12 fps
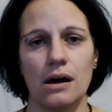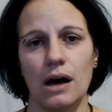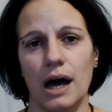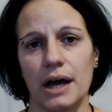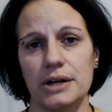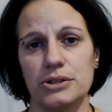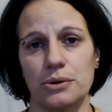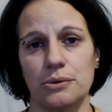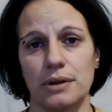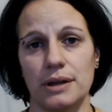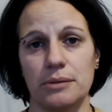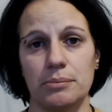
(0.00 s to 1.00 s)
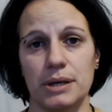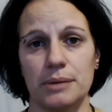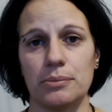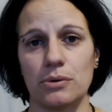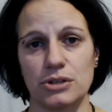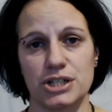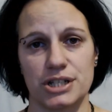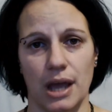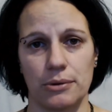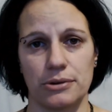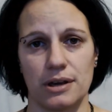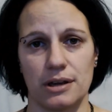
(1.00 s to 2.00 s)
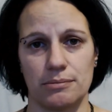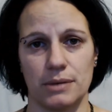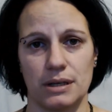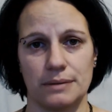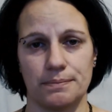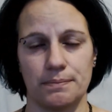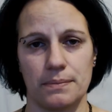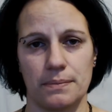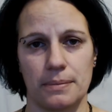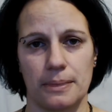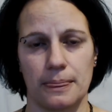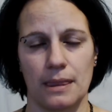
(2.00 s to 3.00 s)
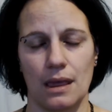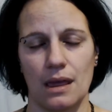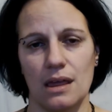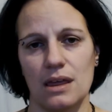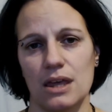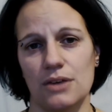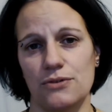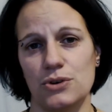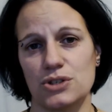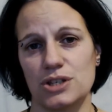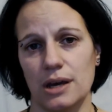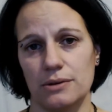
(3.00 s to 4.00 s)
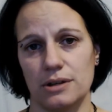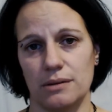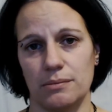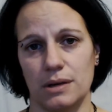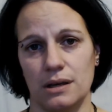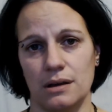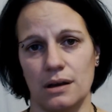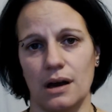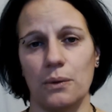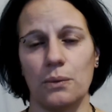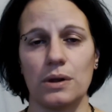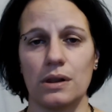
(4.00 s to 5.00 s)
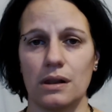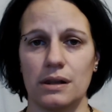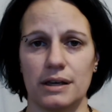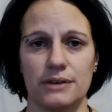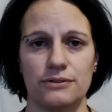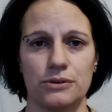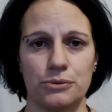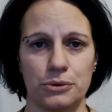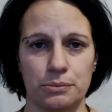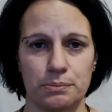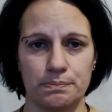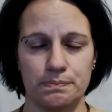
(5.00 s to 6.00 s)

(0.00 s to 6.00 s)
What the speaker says: I don't let people shout at me. If you shout at me, I will leave the room.